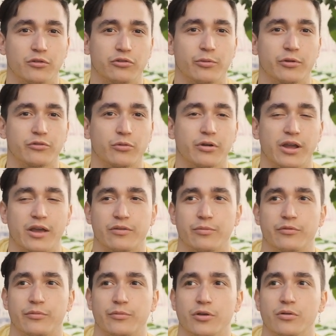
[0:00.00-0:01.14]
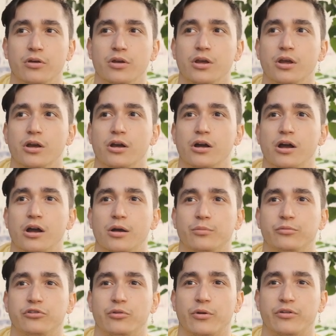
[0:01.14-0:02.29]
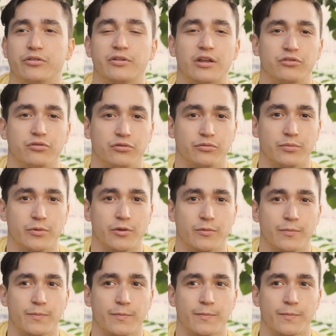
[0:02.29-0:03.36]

She wants orgasms from you. Um, she wants attention from you.